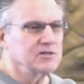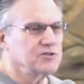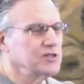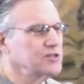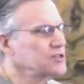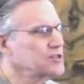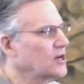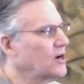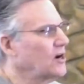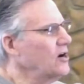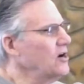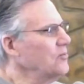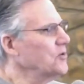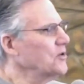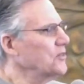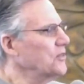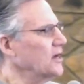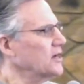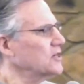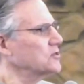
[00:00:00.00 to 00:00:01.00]
it's just
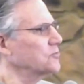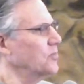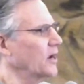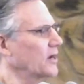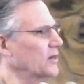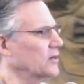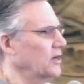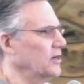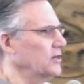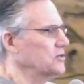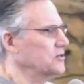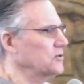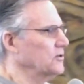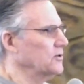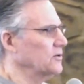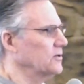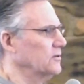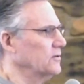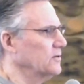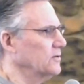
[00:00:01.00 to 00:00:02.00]
come with
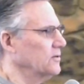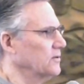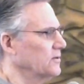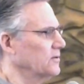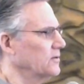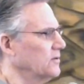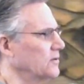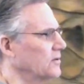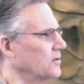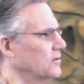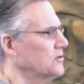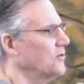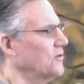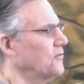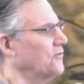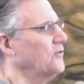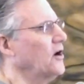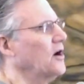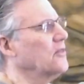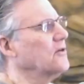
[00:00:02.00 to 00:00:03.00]
expectation.
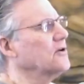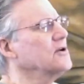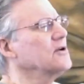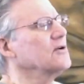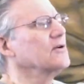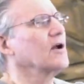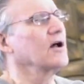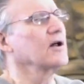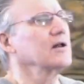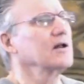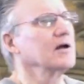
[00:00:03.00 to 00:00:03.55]
Say, Father, here